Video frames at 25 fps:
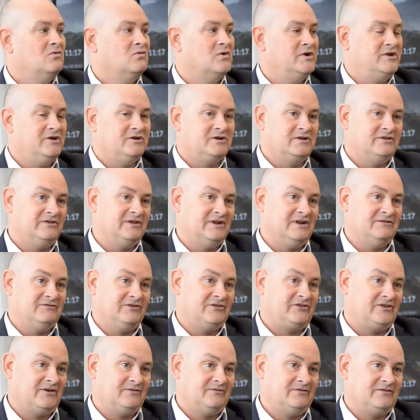When you can deliver
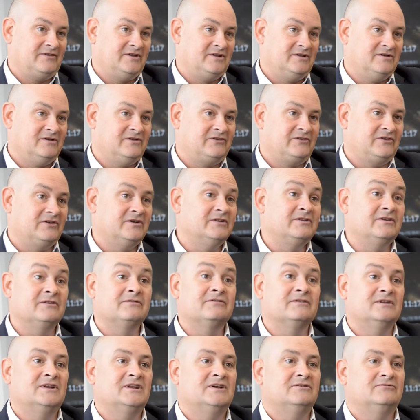something that's on a
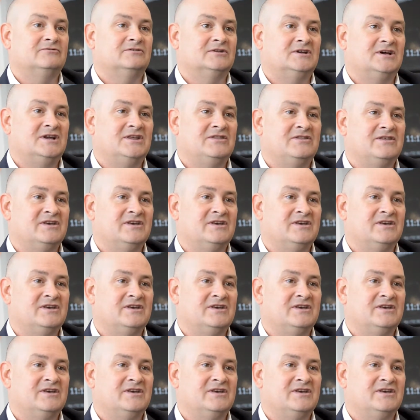different level like